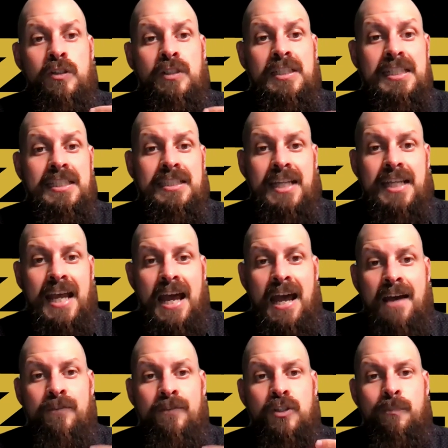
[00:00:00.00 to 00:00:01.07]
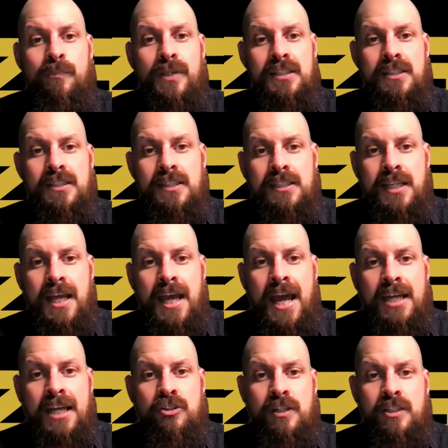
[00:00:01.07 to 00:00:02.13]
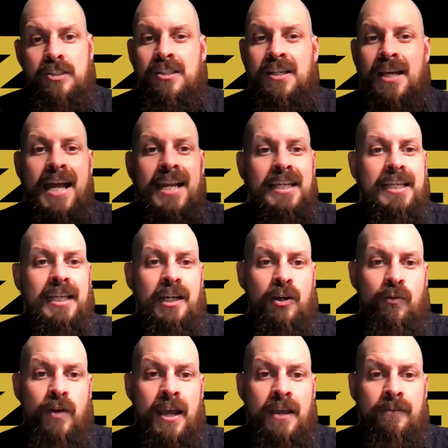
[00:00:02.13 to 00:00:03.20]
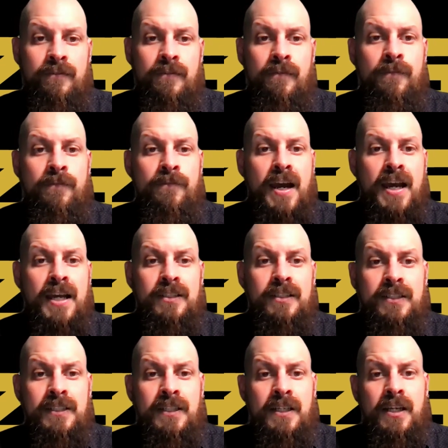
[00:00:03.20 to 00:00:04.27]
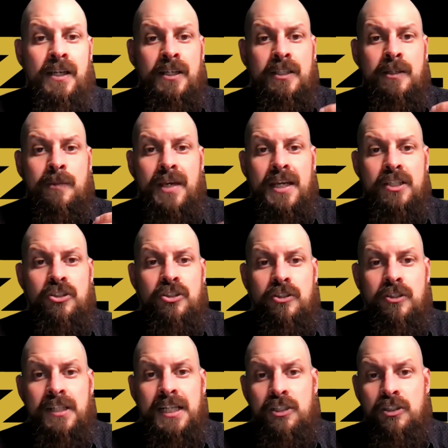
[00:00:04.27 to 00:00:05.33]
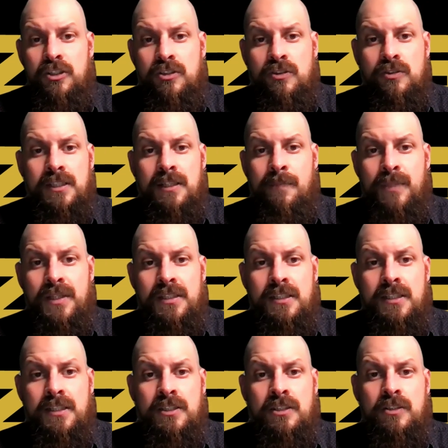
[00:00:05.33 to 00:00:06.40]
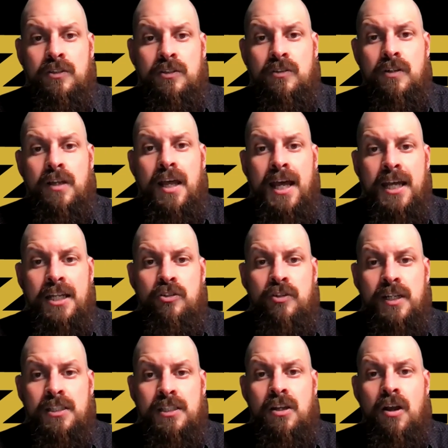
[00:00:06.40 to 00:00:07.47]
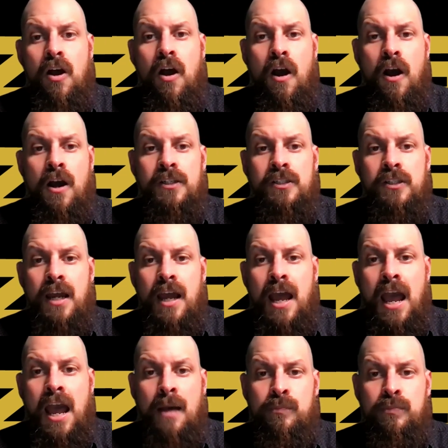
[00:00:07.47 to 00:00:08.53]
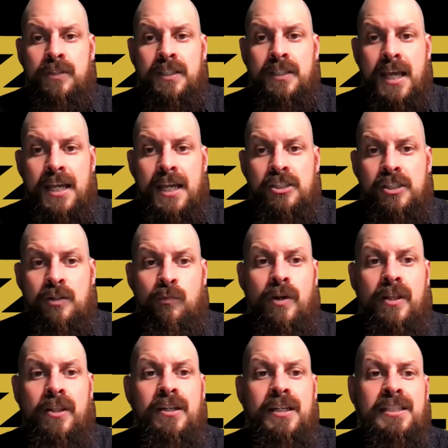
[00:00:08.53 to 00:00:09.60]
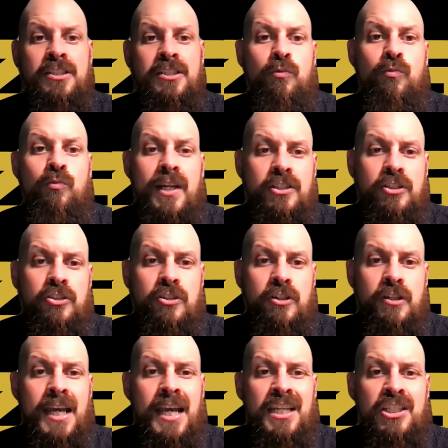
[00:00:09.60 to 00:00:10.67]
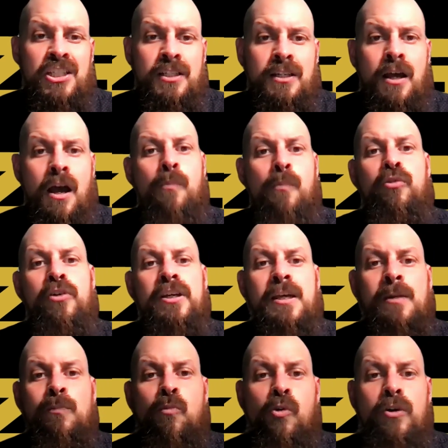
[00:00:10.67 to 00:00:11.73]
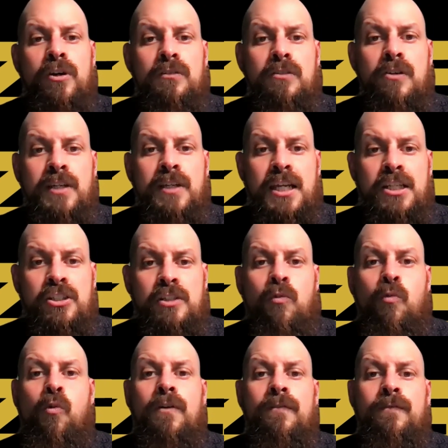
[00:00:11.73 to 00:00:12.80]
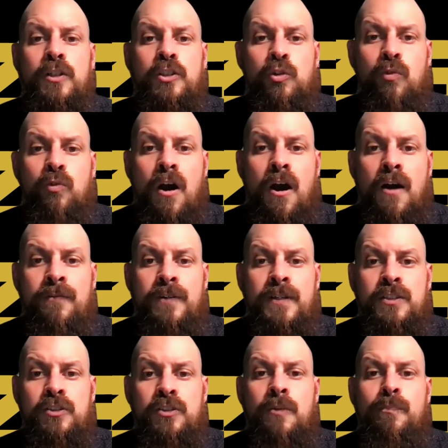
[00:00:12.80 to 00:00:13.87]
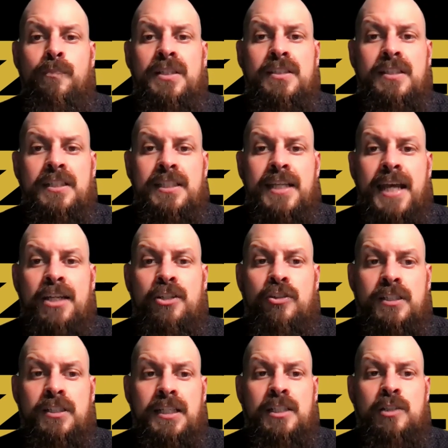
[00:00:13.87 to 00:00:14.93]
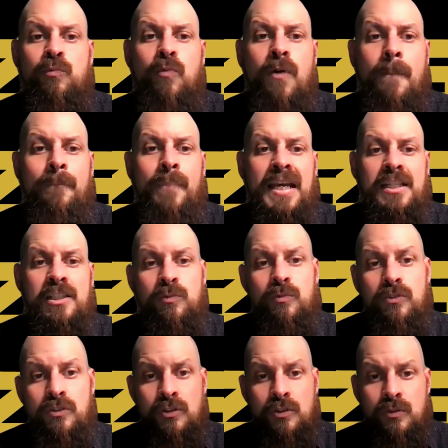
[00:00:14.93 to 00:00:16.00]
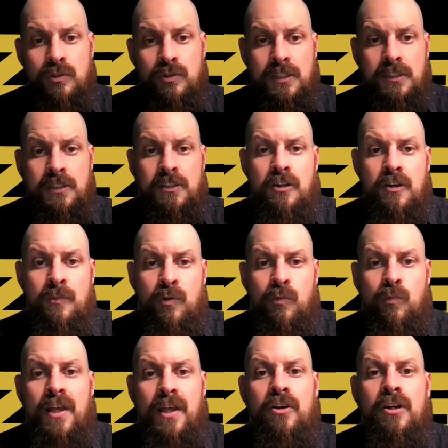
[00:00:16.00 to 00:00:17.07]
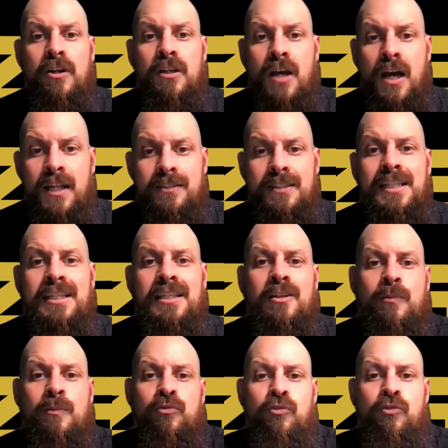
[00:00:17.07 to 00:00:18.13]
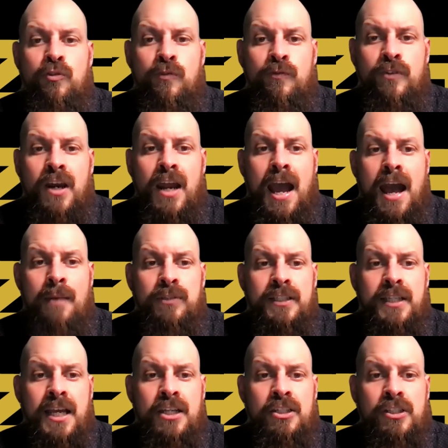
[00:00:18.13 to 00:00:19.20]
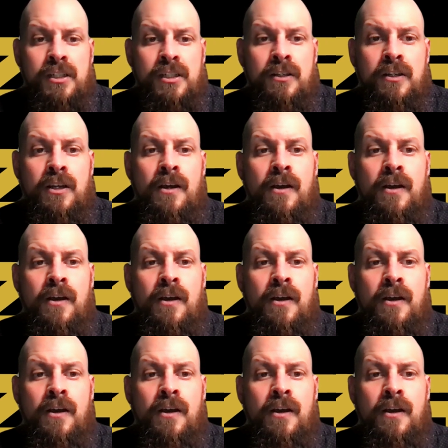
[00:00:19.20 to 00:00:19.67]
you need to have your business address. You got to get it right. Finally, you make sure that you're using the business address on your application, whether it's a registered agent, a brick and mortar location, or a virtual office. Your business address is what banks will use to determine whether or not they can approve your application.